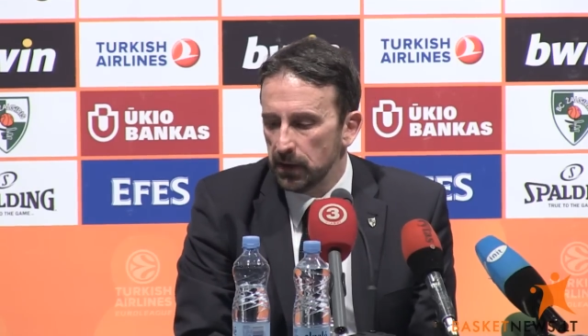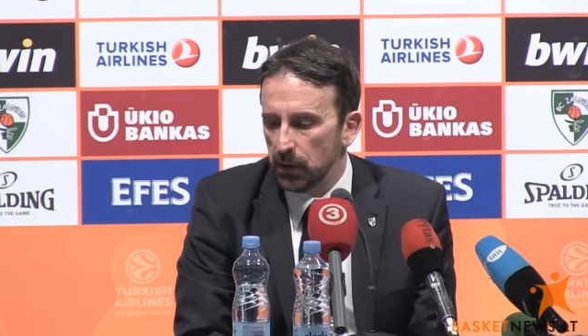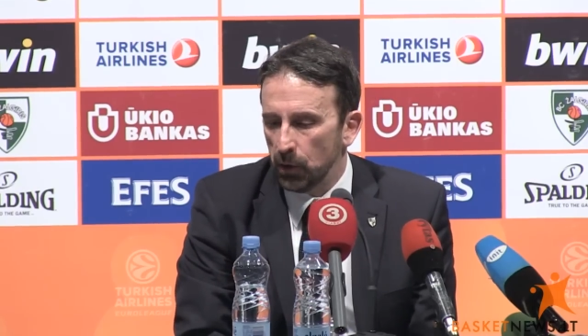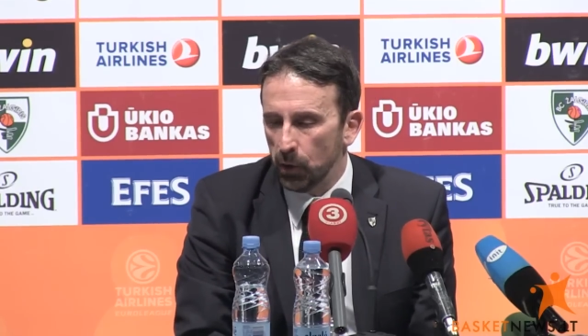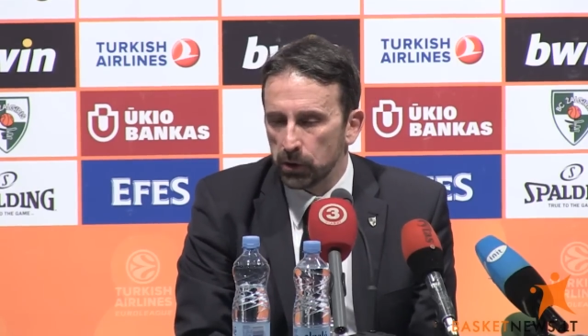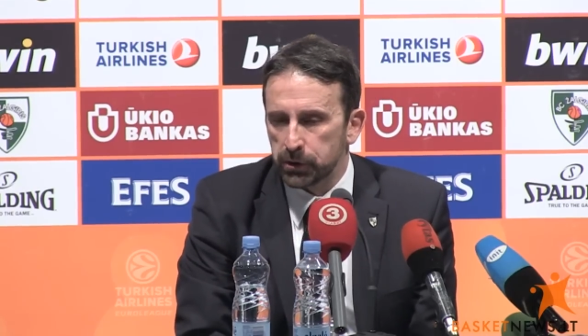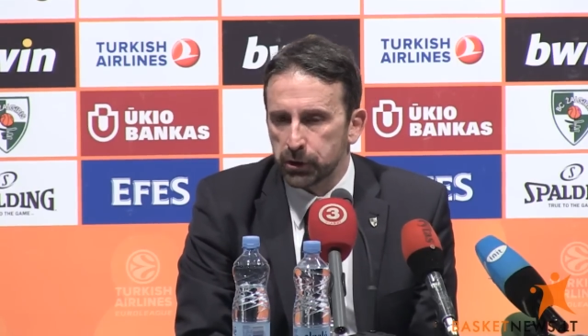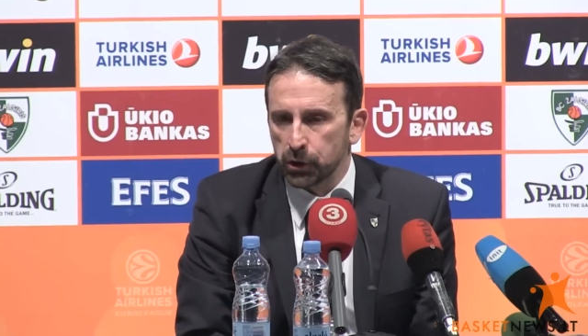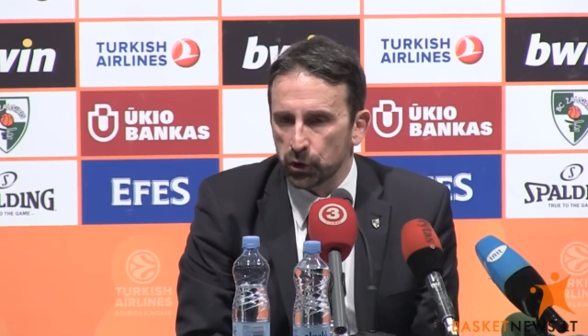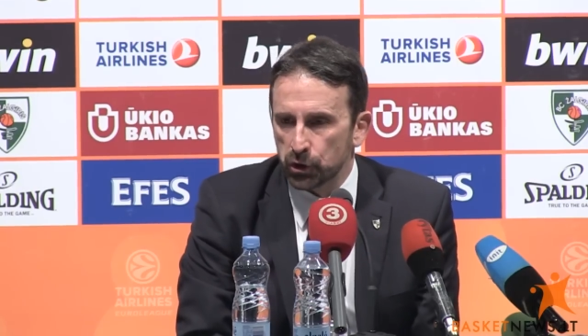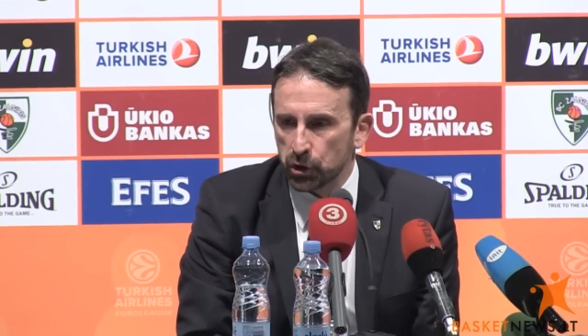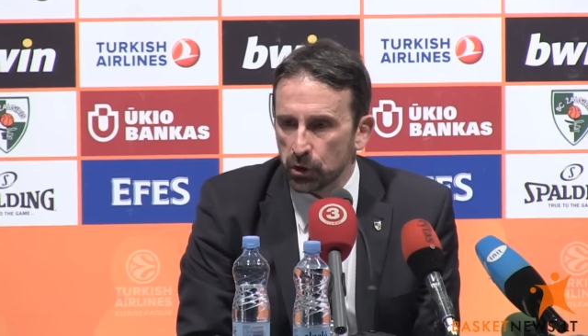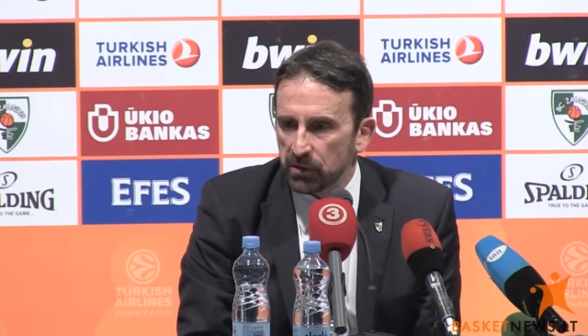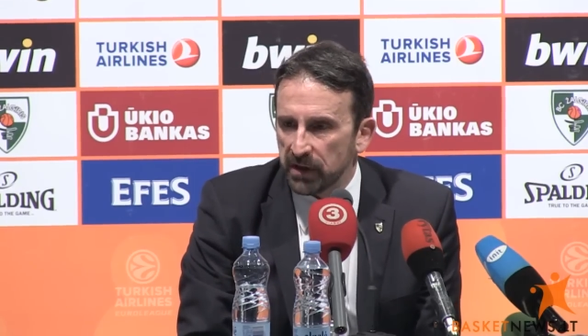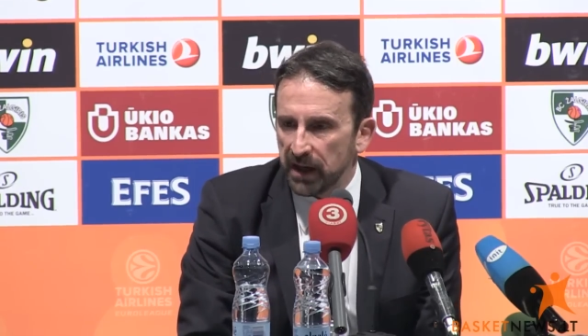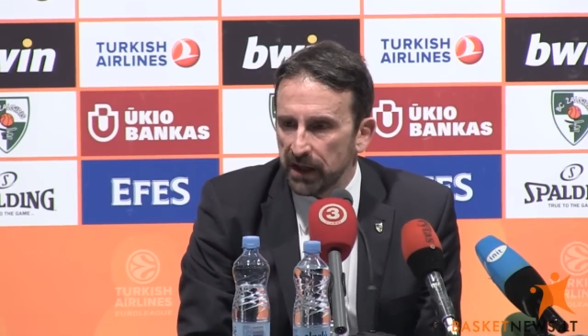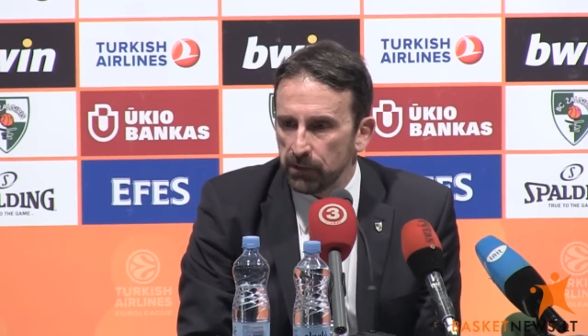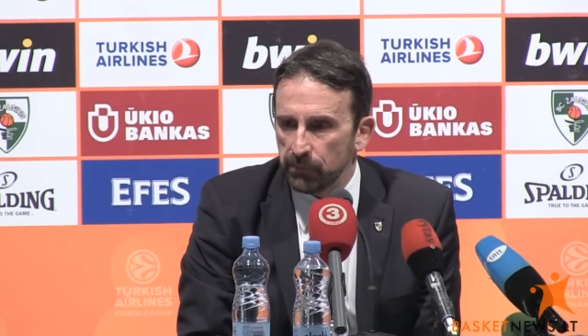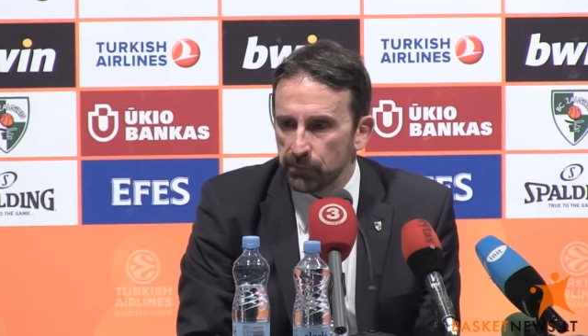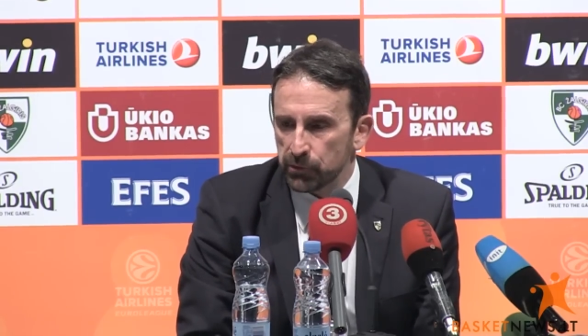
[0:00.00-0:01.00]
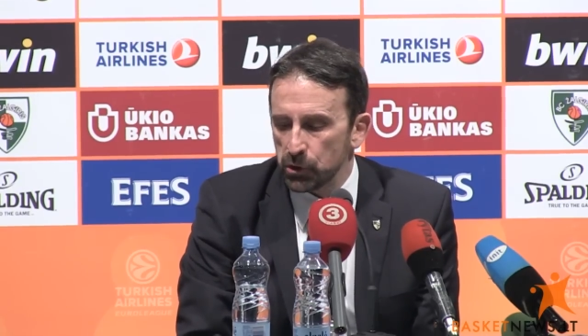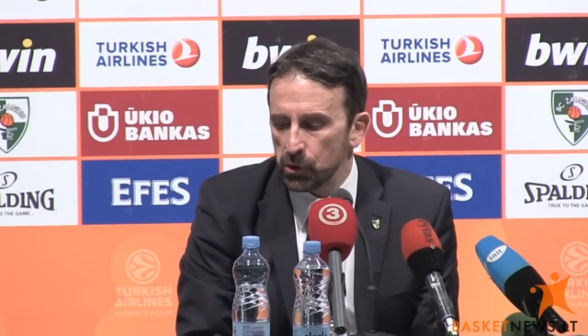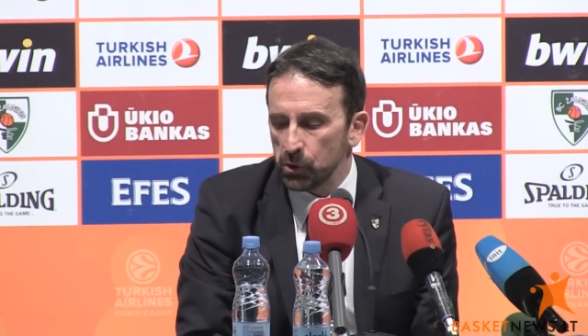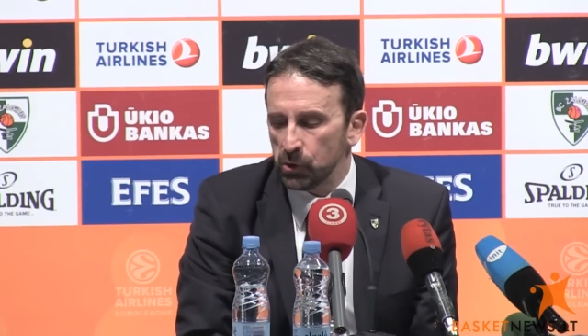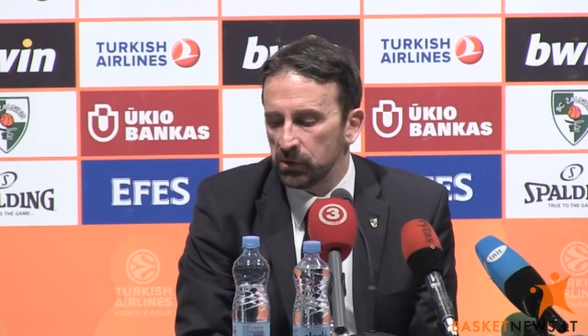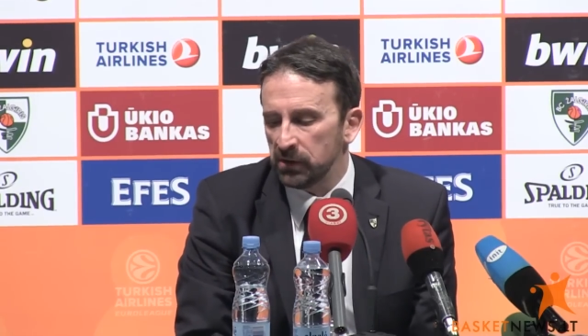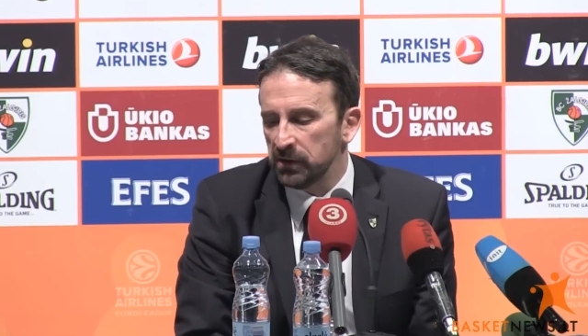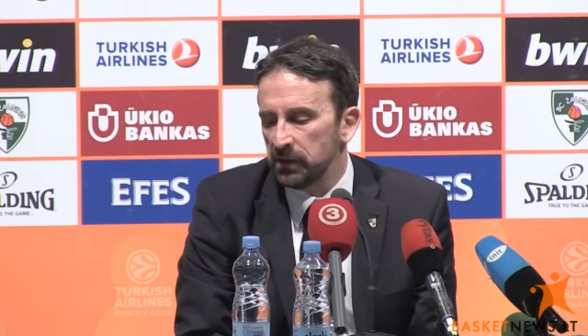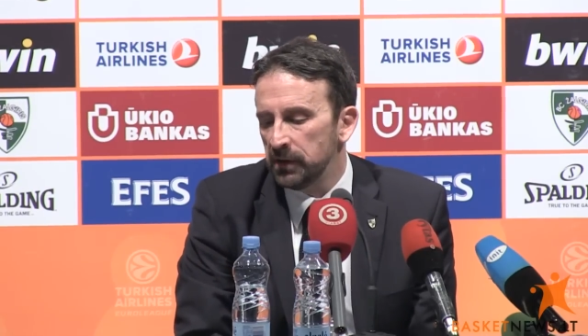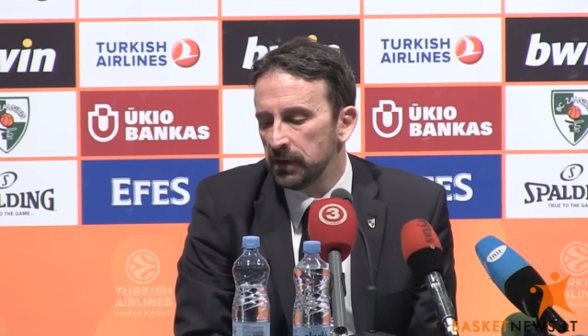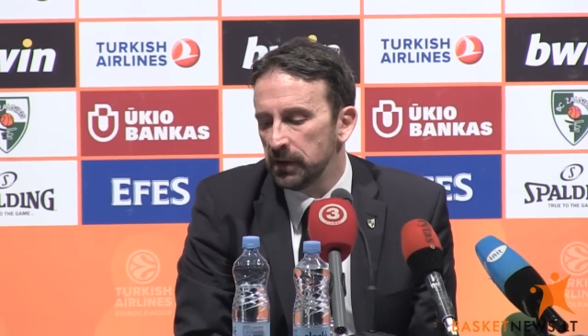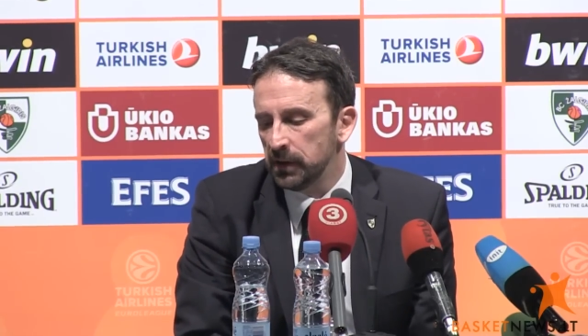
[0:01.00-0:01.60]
also some kind of zone.